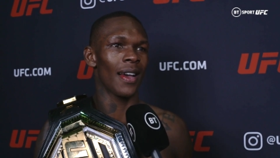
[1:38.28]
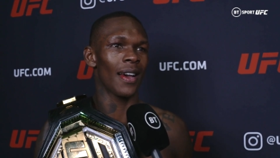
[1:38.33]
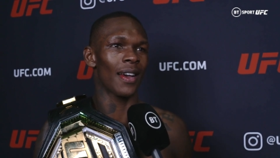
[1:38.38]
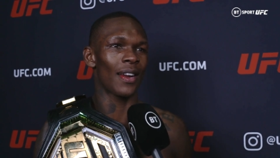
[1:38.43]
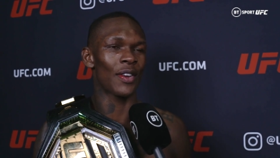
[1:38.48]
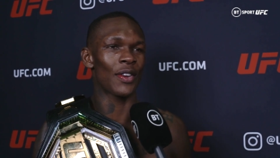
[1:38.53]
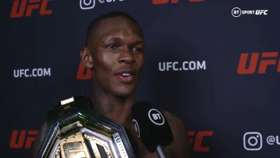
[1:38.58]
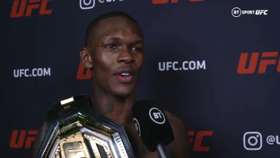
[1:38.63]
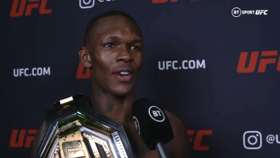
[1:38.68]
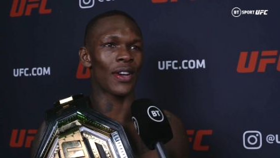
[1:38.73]
I
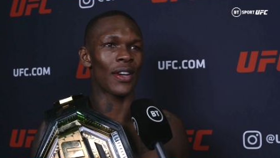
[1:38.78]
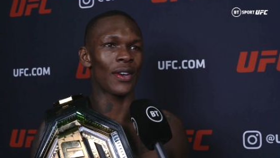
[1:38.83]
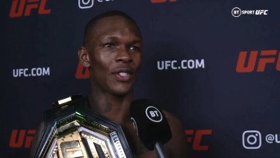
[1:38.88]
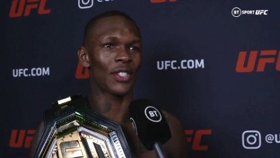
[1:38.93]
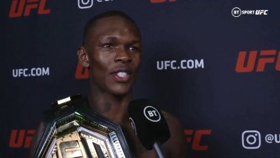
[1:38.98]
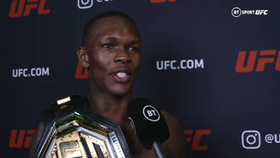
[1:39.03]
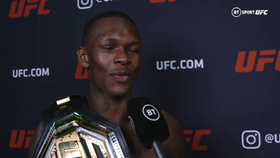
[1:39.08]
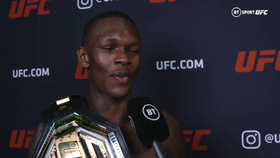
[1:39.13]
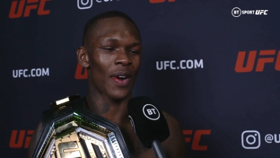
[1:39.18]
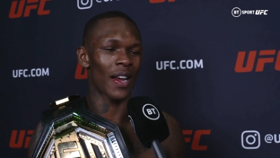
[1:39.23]
don't know. I
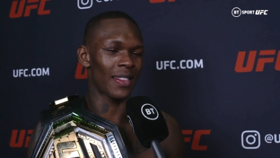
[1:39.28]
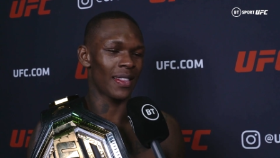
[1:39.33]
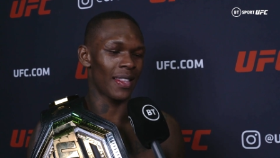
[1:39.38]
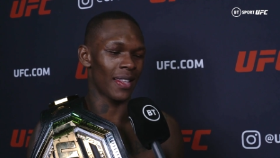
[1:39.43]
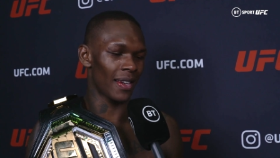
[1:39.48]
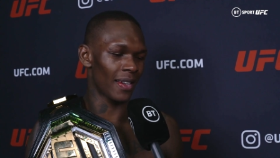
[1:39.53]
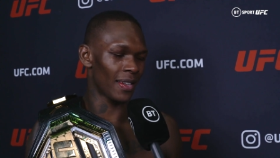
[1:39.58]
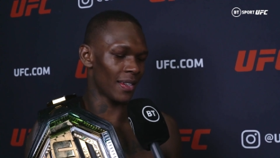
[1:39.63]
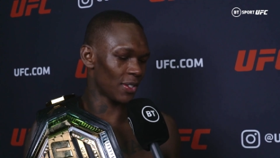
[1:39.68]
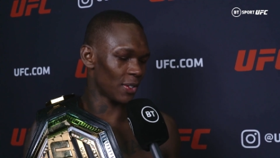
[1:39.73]
was just right
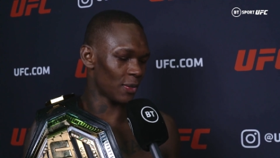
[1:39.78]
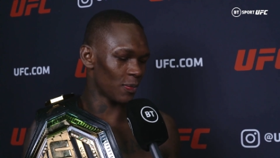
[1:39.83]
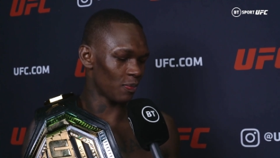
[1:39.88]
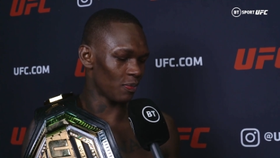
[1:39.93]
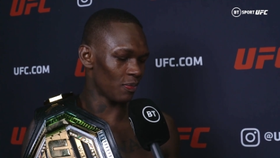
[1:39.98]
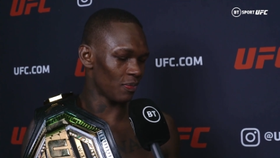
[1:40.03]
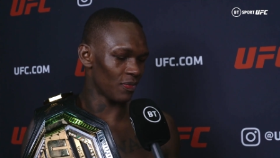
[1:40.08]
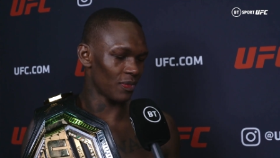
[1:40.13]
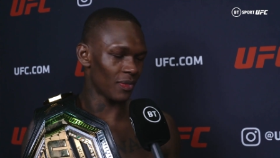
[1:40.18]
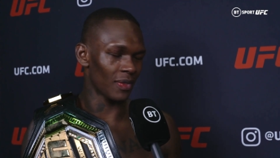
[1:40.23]
there. Was,
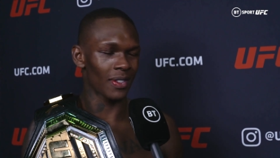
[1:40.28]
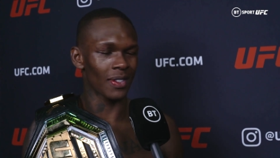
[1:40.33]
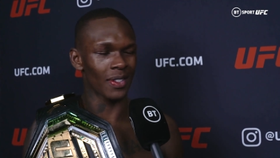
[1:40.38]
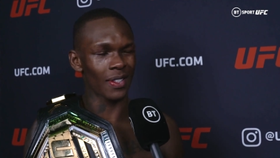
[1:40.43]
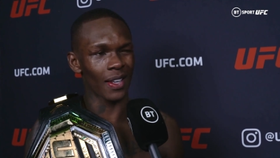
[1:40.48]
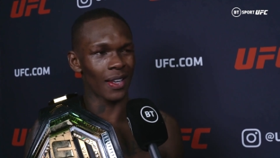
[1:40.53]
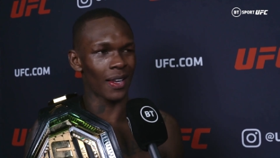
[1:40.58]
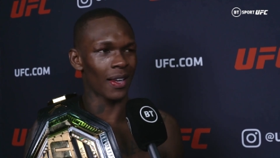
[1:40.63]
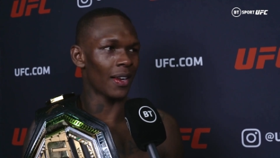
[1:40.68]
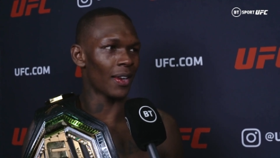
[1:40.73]

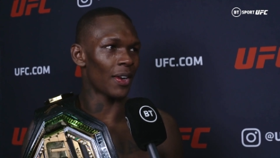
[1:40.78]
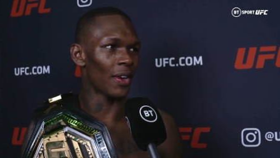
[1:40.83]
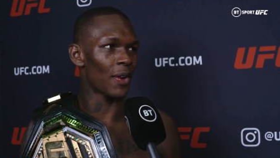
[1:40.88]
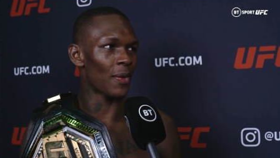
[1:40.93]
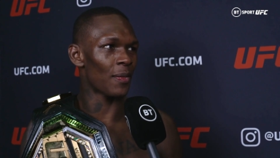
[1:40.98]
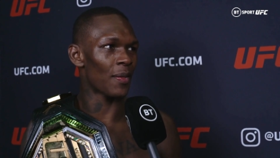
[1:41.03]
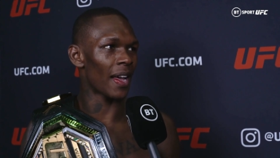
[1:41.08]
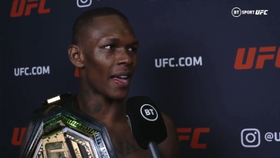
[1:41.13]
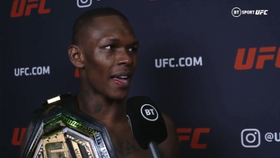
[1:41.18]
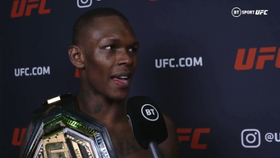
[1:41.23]
I don't
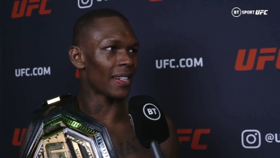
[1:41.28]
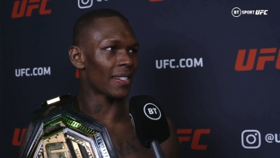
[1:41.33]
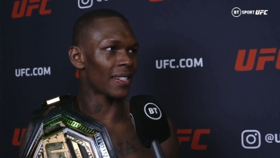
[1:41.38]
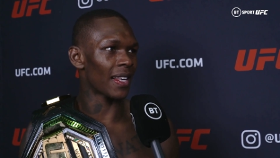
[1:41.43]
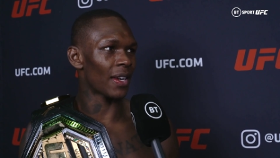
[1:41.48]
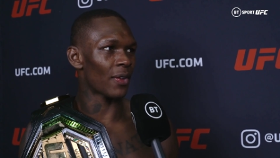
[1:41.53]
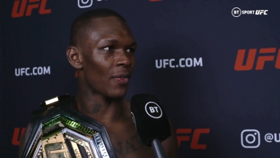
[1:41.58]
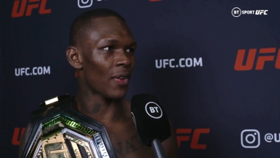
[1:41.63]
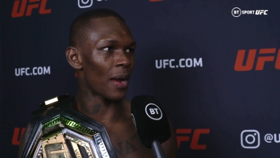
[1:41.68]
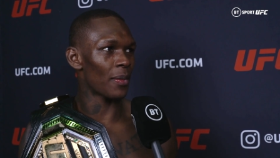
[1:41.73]
know. My hands
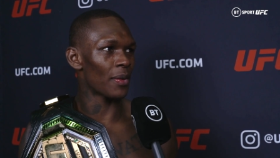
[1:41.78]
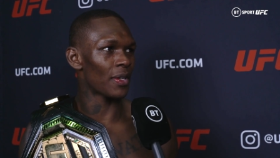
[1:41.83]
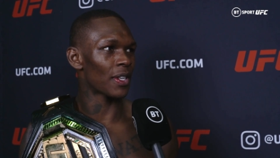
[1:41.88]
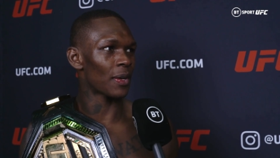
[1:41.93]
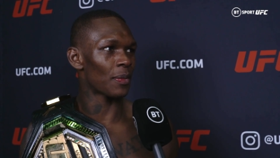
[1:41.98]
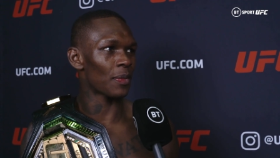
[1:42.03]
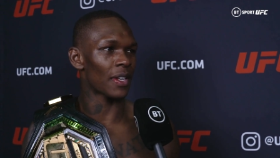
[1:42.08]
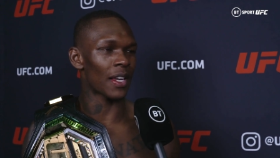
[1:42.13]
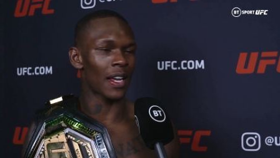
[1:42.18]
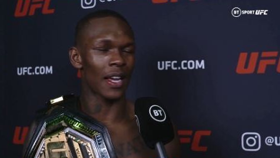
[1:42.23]
get grabby
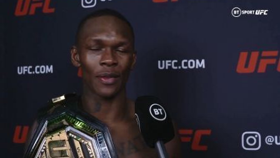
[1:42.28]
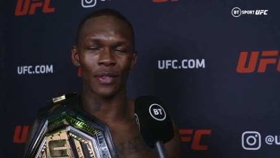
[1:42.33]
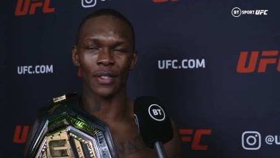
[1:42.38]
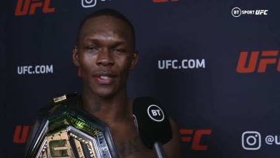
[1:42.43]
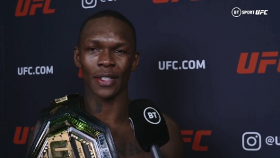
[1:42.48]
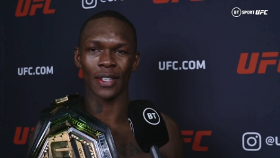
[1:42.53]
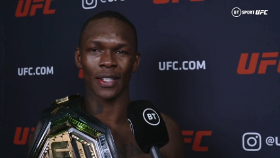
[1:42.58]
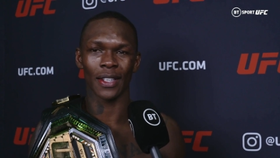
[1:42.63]
sometimes.